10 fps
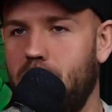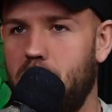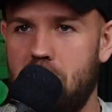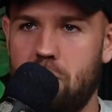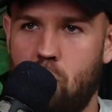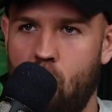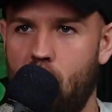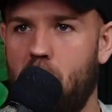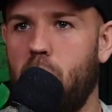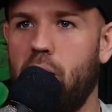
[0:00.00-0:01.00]
we
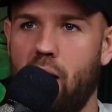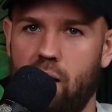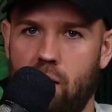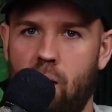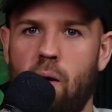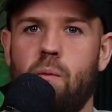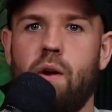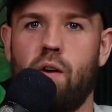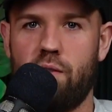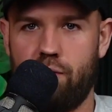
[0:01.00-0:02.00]
spoke, we get along,
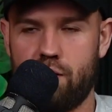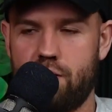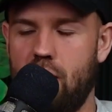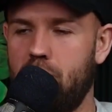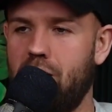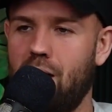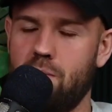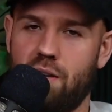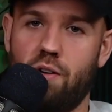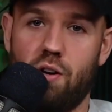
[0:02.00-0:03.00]
we're on first name
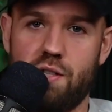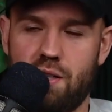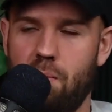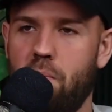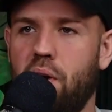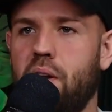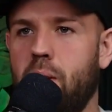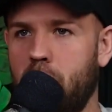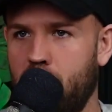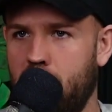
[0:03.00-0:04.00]
terms, I've got his number and
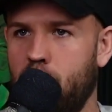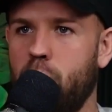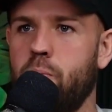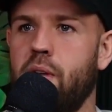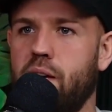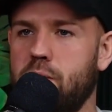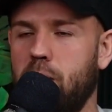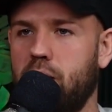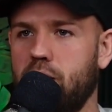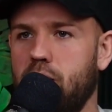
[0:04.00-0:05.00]
I'm going out with him next
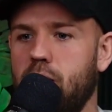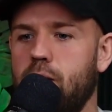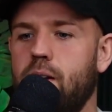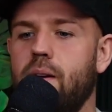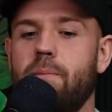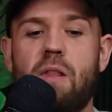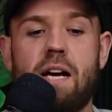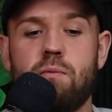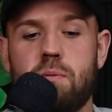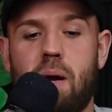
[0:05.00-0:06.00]
week.
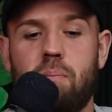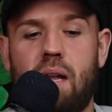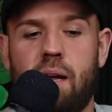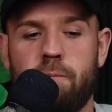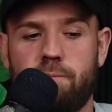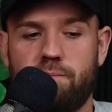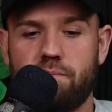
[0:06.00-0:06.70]
That was my plan,